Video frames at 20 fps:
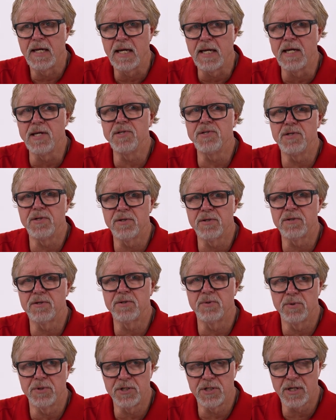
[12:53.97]
easier
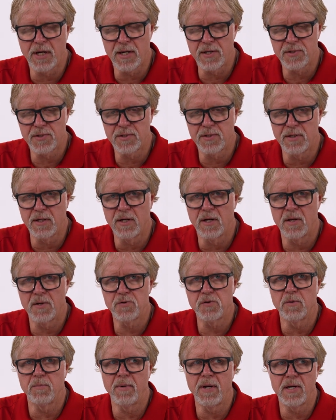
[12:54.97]
to adjust and
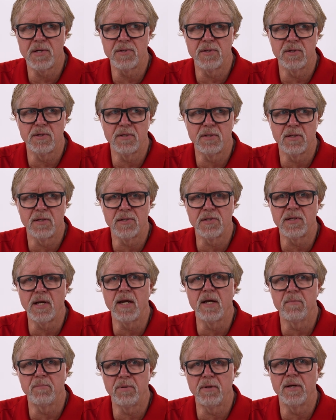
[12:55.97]
also makes it stay
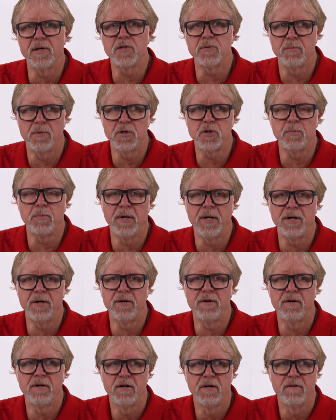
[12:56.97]
in place much
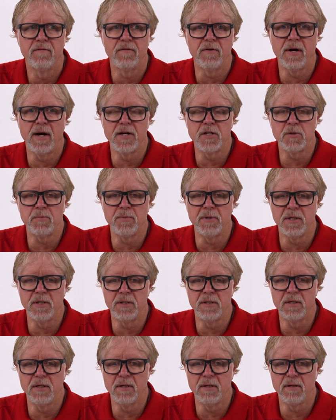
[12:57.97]
better for high-speed
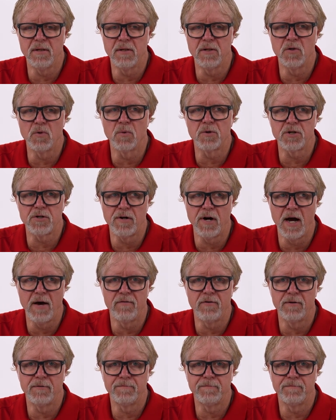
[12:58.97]
door travel.